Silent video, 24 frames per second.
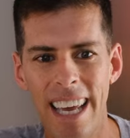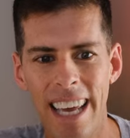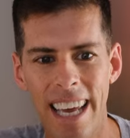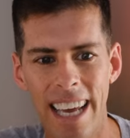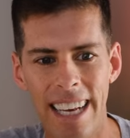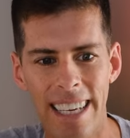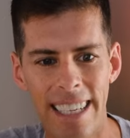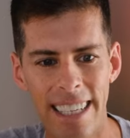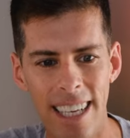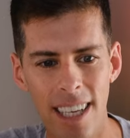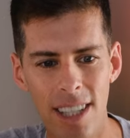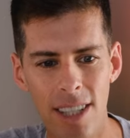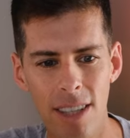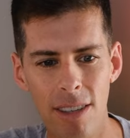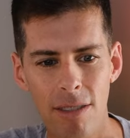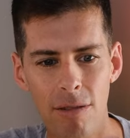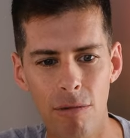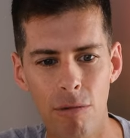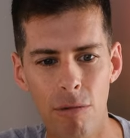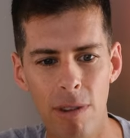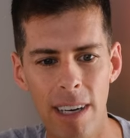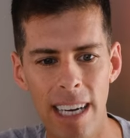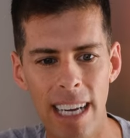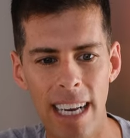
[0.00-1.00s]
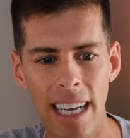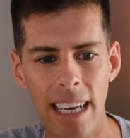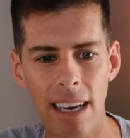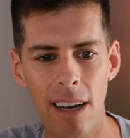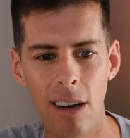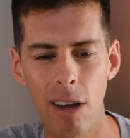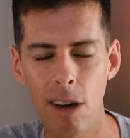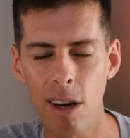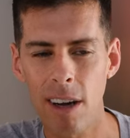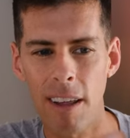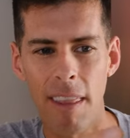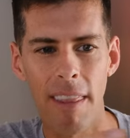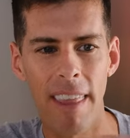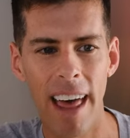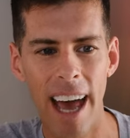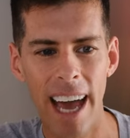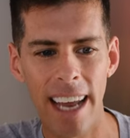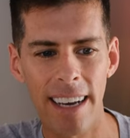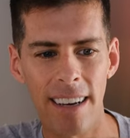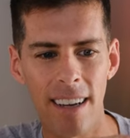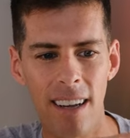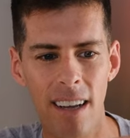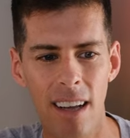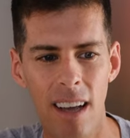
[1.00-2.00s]
it doesn't really look
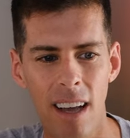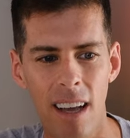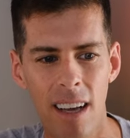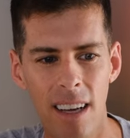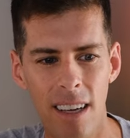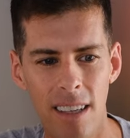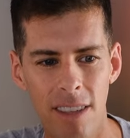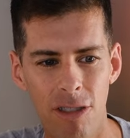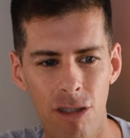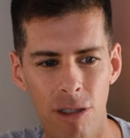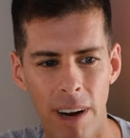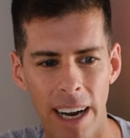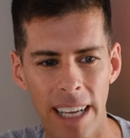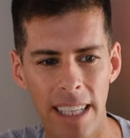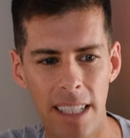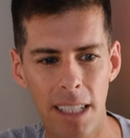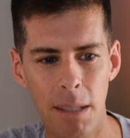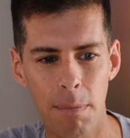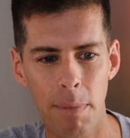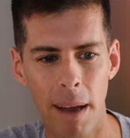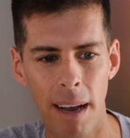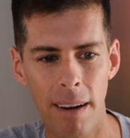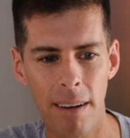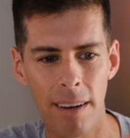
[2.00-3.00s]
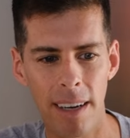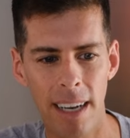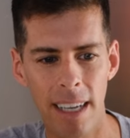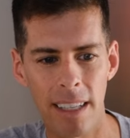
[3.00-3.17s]
that transparent.